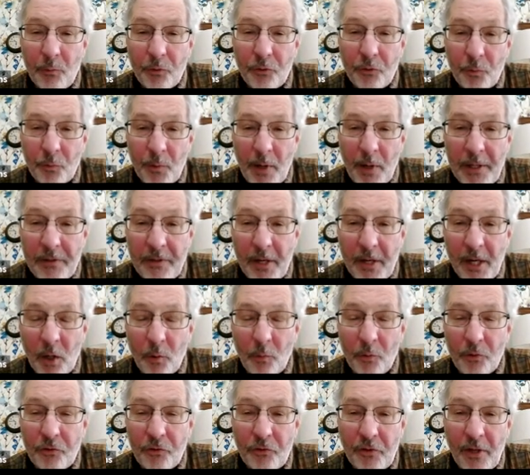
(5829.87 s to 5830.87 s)
was right
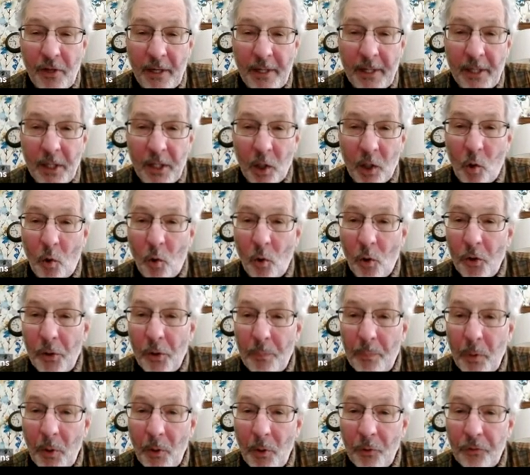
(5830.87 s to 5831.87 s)
there, was stuck in the
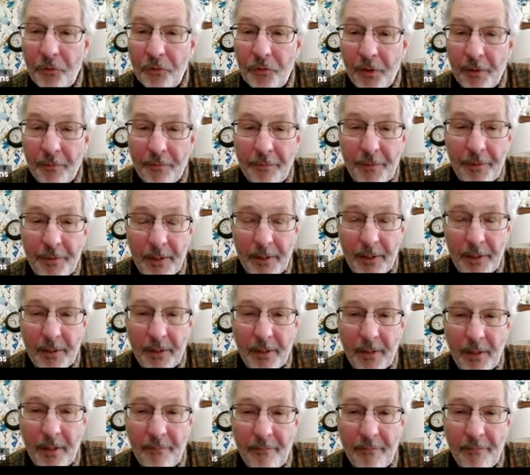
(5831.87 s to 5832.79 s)
corner post of the